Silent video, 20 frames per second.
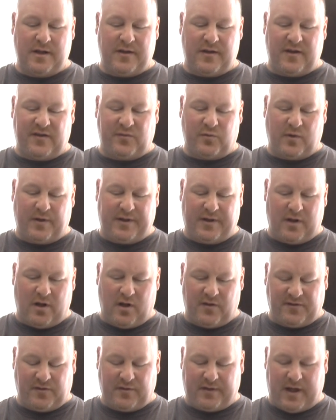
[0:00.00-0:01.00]
This one
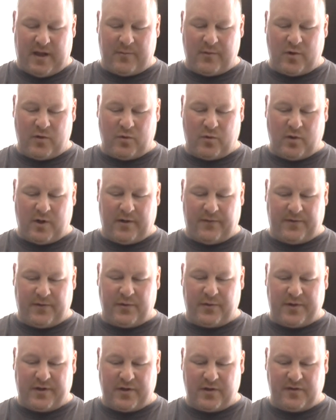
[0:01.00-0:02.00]
also came out quite a
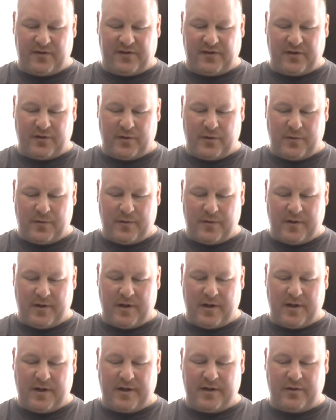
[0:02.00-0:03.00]
few years ago
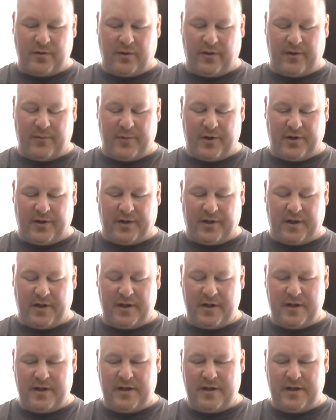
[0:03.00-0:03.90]
in North America.